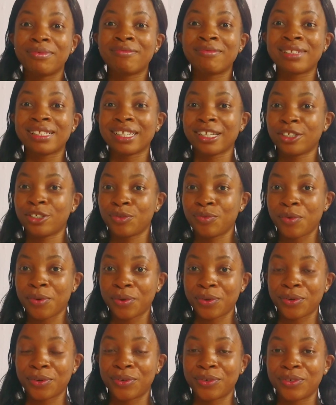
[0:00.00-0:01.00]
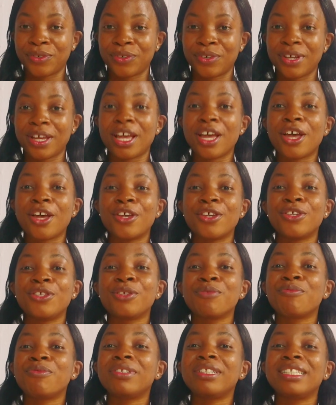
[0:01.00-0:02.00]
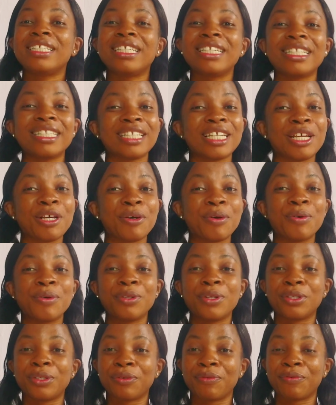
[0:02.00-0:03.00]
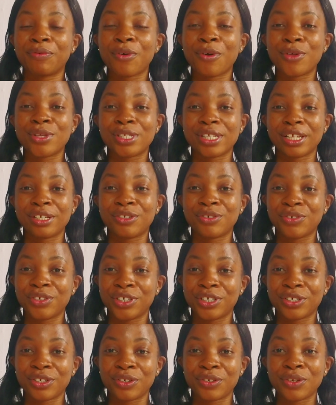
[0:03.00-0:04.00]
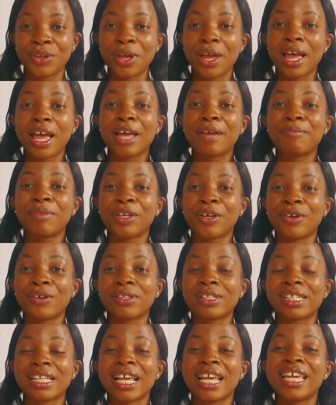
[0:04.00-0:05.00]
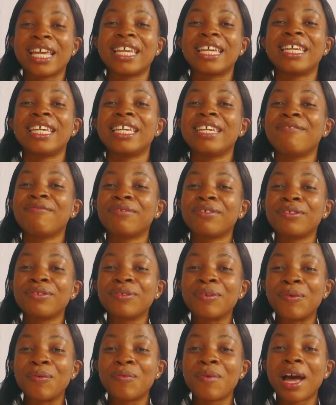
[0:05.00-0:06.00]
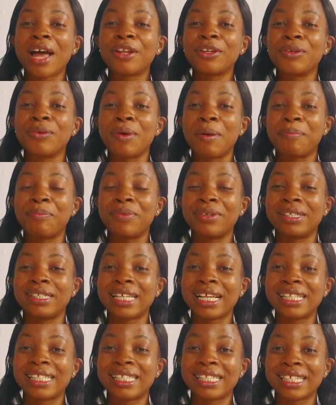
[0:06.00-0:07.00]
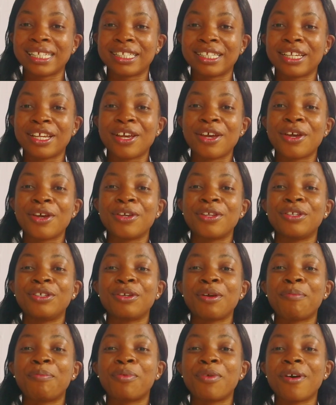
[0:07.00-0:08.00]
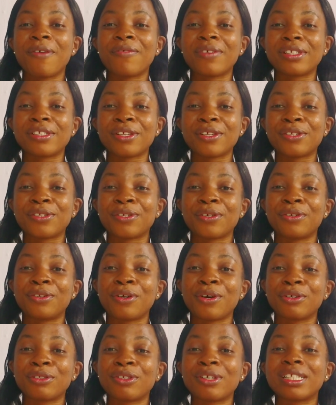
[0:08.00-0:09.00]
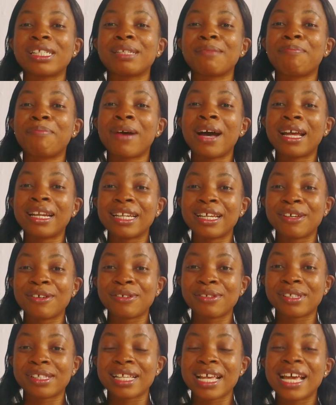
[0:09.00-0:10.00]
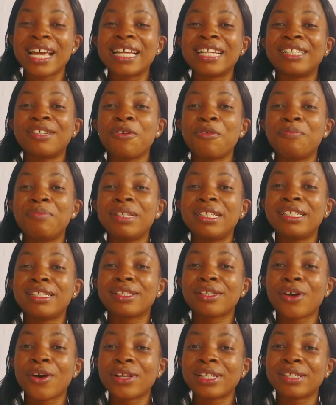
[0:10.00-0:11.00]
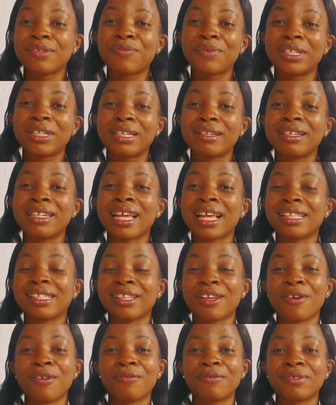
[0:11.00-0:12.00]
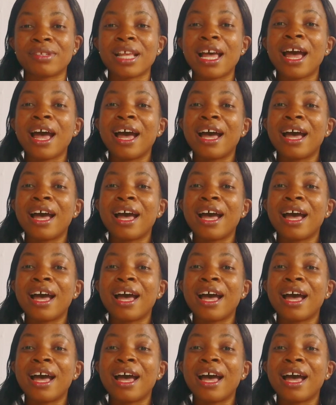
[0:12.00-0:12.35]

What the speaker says: research work, you will need a whole lot of concentration, because even while you are presenting, your professors, your doctors, the panels, they will be discussing within themselves